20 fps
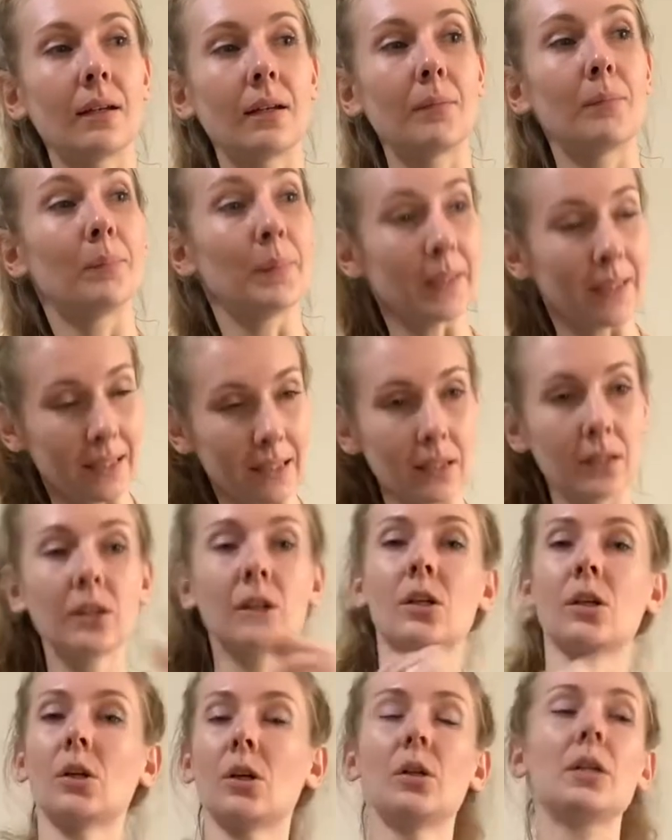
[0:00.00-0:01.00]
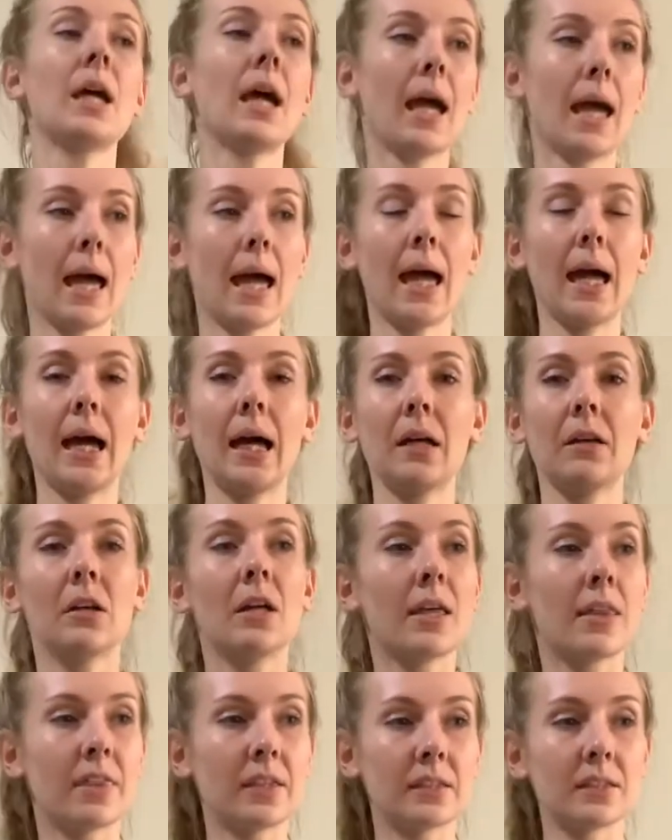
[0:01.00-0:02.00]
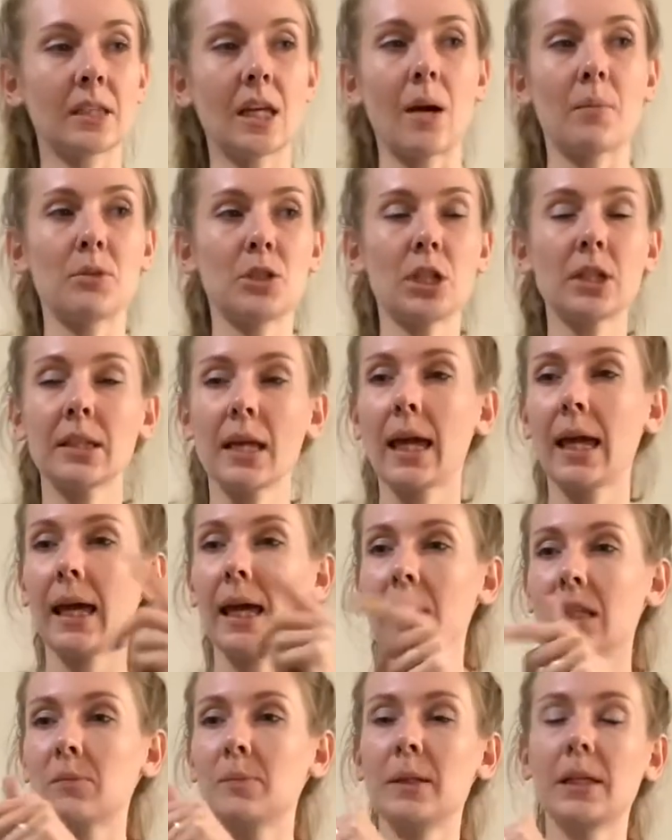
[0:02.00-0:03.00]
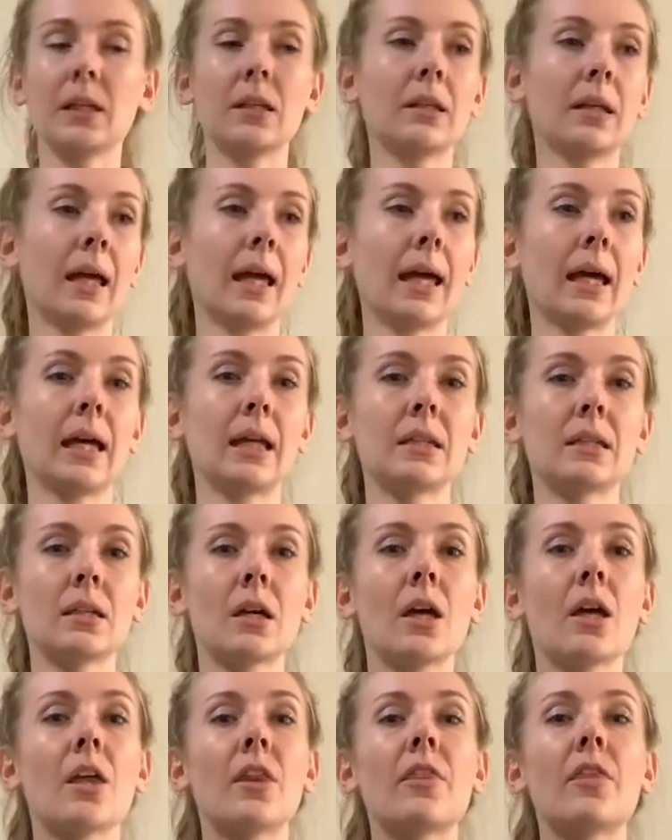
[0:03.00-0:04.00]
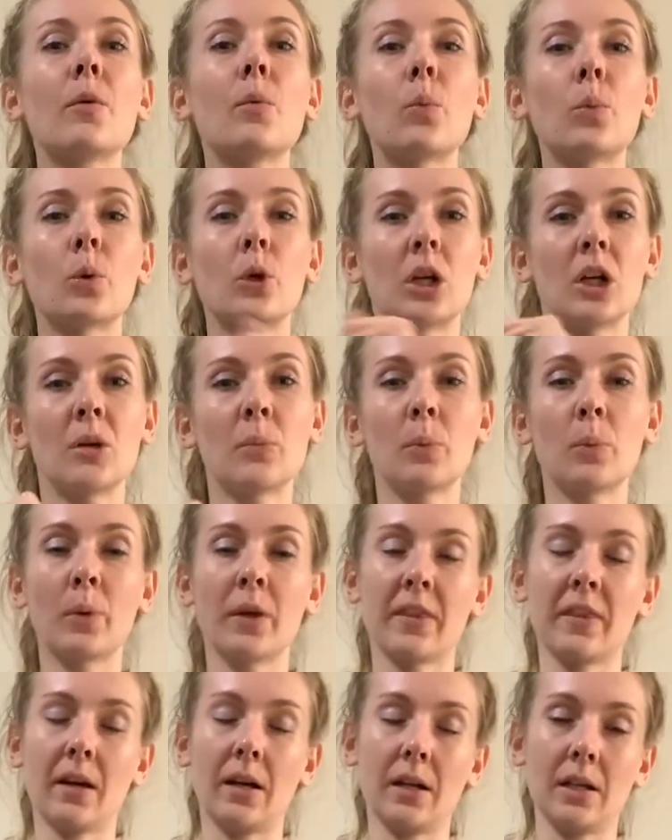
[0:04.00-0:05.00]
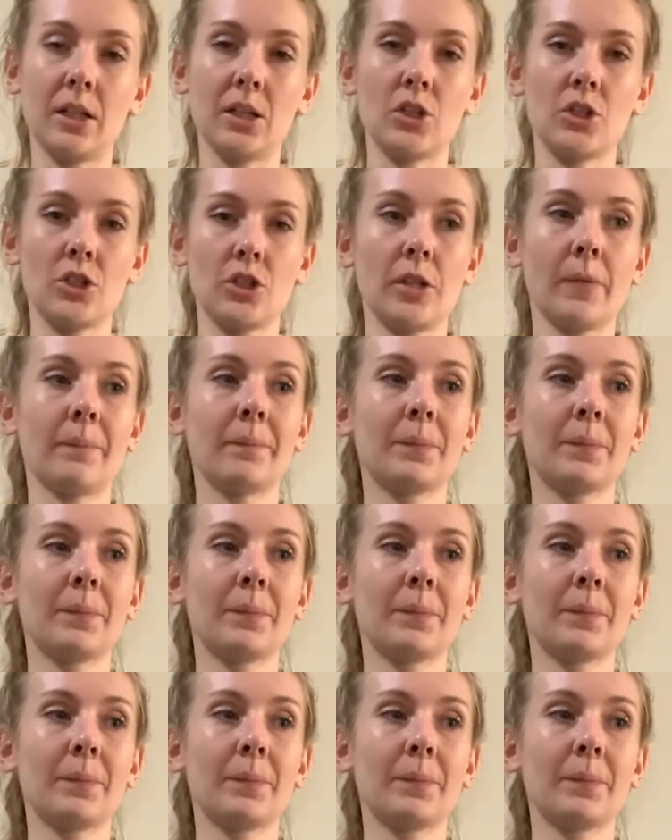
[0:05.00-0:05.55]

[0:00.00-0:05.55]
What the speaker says: been, good, had, the subject had been, and the verb with ing.